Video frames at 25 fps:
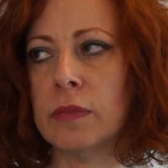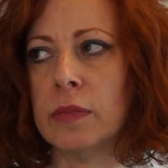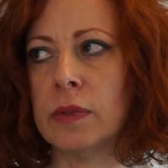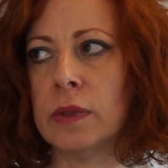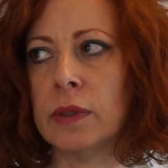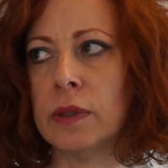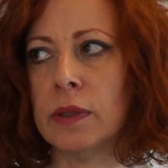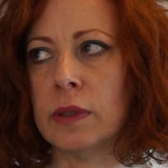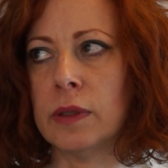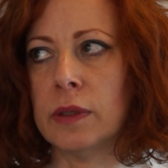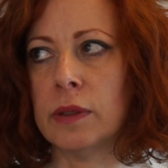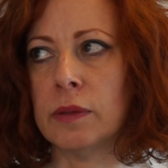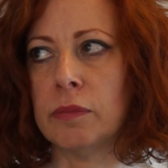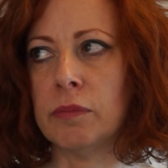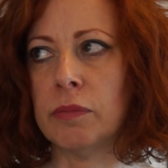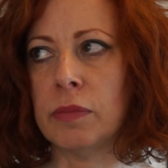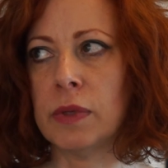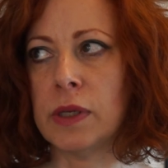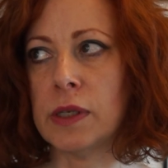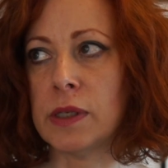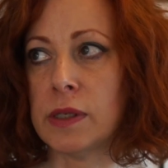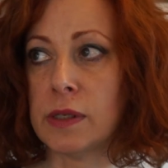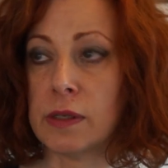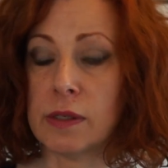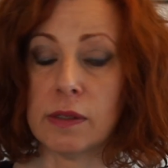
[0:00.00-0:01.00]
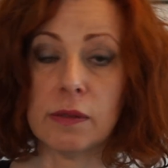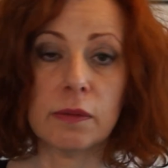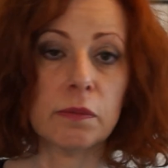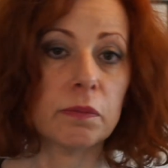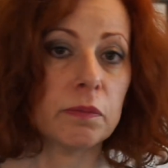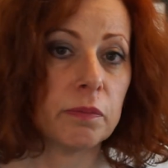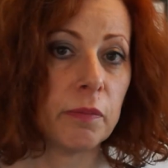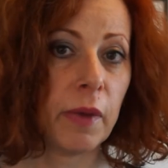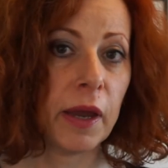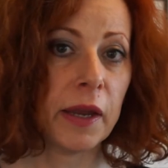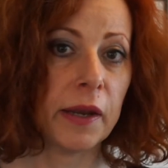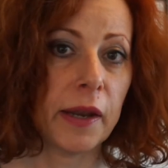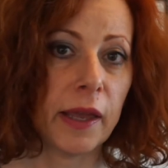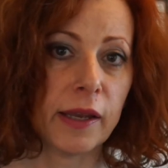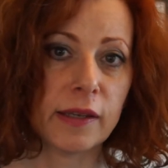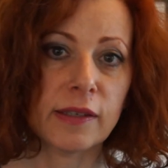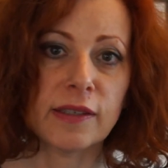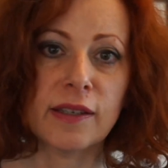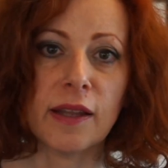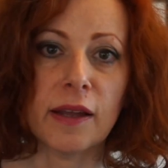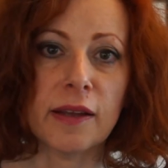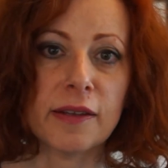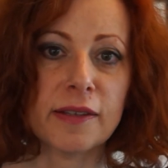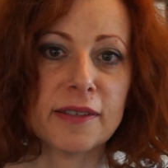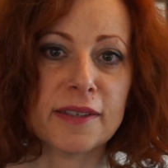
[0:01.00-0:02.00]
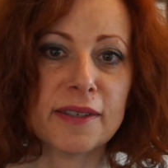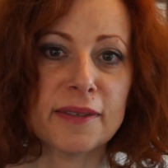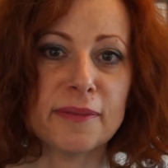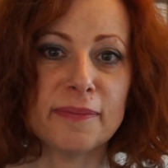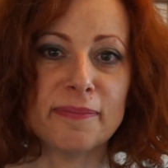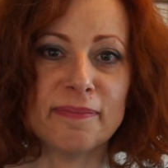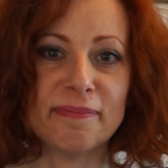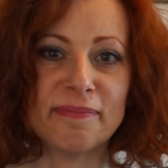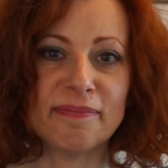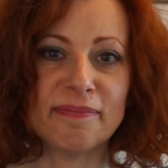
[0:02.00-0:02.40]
is my next task.